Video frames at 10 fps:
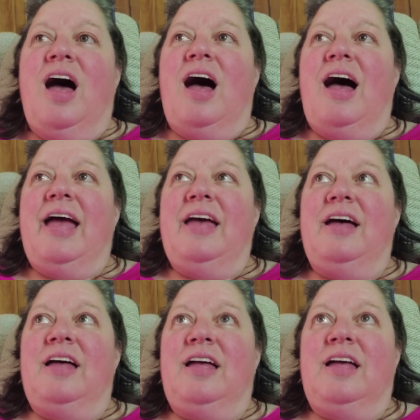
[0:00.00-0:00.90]
I
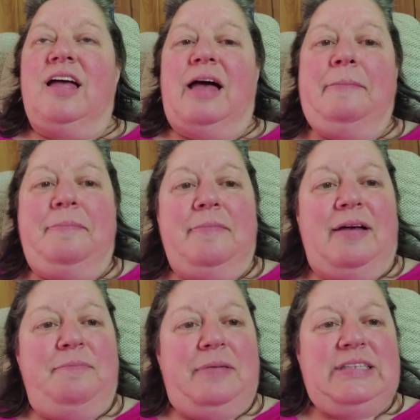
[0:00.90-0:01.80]
uh, I've
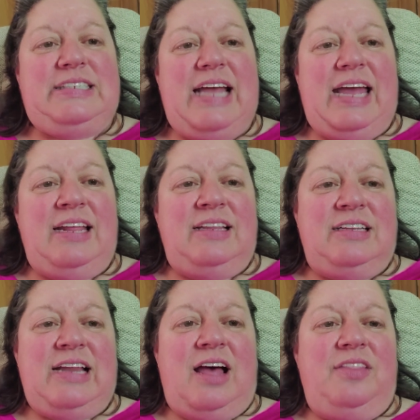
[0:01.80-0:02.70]
I've been staying in the
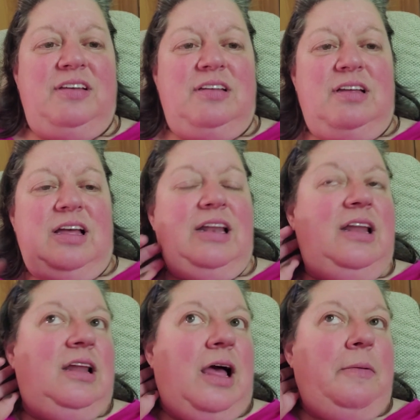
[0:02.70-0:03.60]
now the,
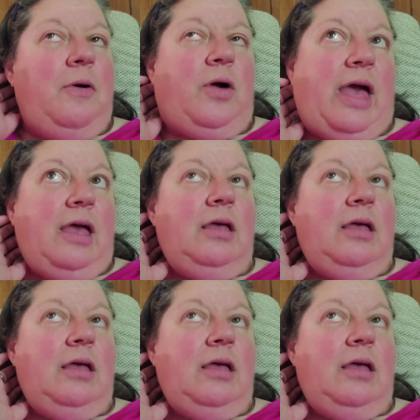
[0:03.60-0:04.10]
I, okay,